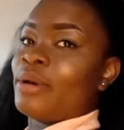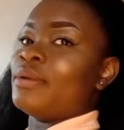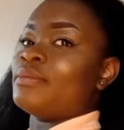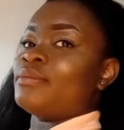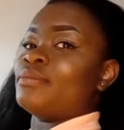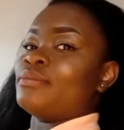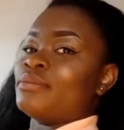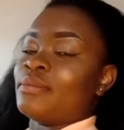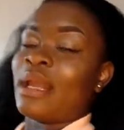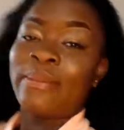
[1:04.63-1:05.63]
but
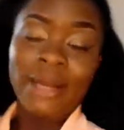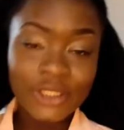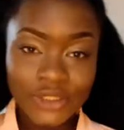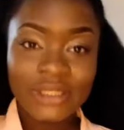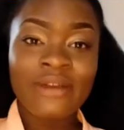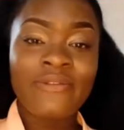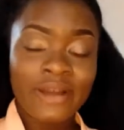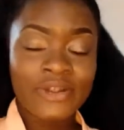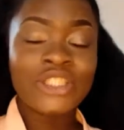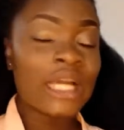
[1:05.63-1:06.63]
I'm actually a
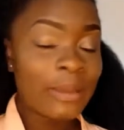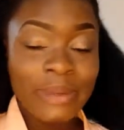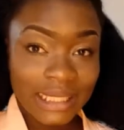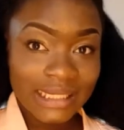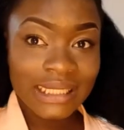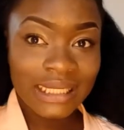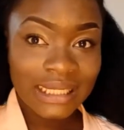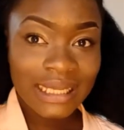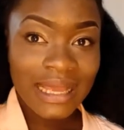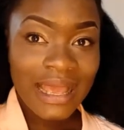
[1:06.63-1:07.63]
very shy person
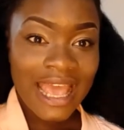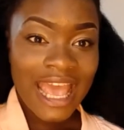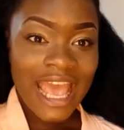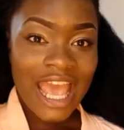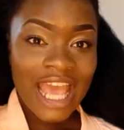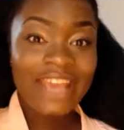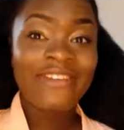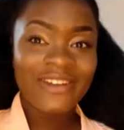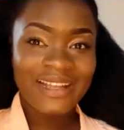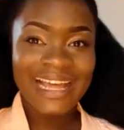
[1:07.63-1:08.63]

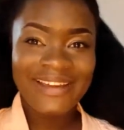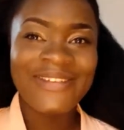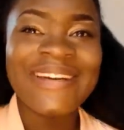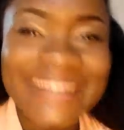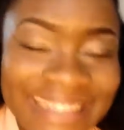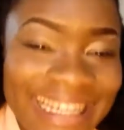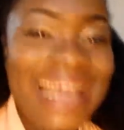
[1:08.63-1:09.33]
in real life.